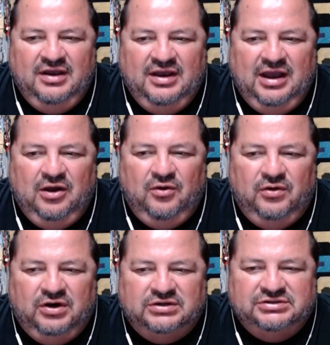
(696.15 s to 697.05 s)

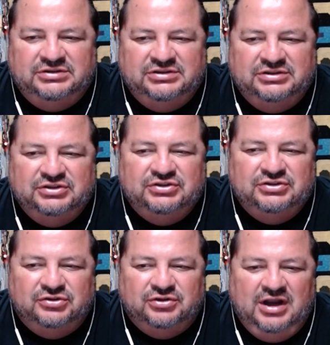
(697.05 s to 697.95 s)
how Garcia's
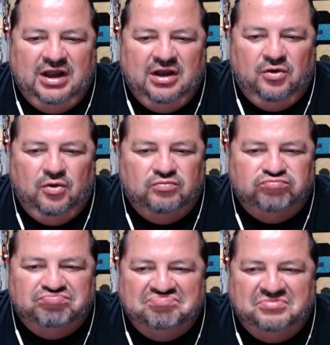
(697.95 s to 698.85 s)
or how
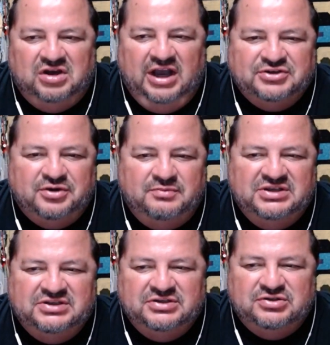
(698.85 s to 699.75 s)
the ice cream
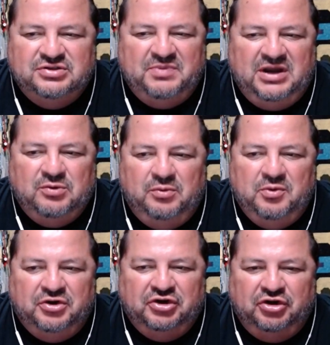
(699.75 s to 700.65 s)
business, depending what we
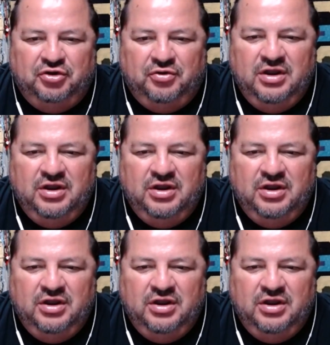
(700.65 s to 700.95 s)
wanted to do.